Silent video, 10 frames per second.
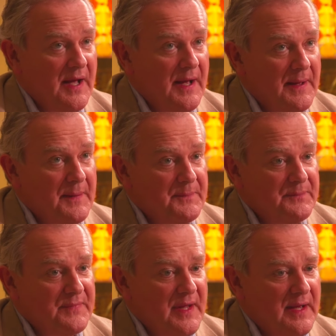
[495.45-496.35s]

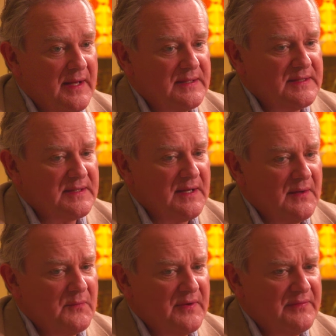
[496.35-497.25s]
Um, and
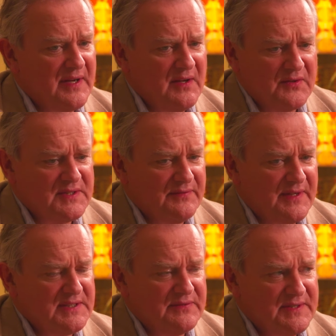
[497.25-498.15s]
uh, we've had lots of
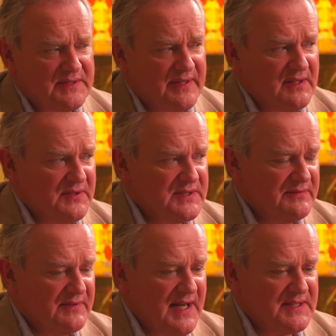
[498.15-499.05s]
each of us have had lots of
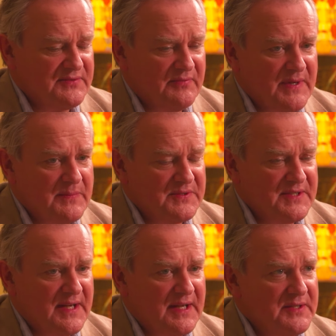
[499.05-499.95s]
letters from people
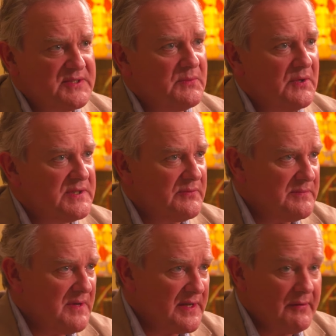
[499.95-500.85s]
saying I used to watch it with
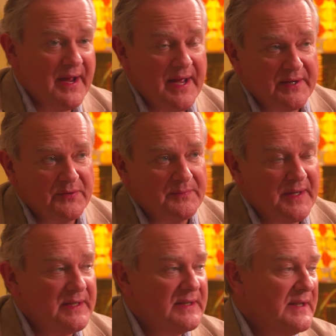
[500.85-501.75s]
my gran or
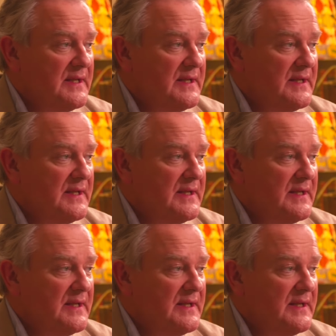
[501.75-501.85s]
my